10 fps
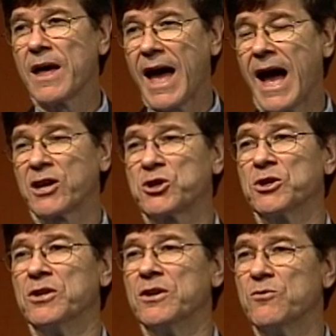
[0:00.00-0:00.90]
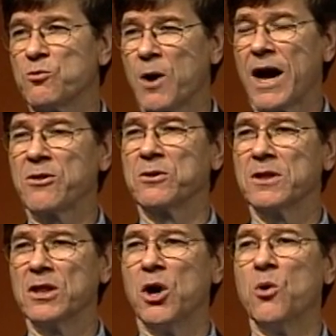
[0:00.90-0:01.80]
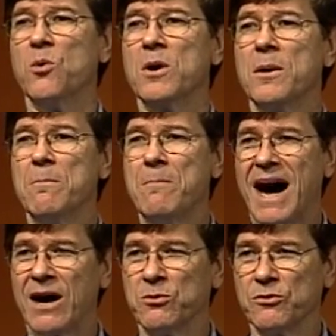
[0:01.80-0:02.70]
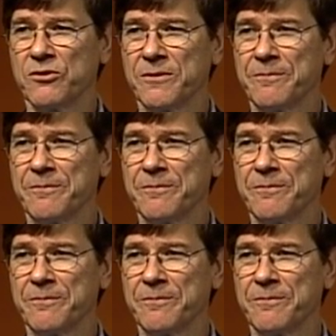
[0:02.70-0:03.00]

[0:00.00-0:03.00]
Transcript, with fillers: actually rather low bounds.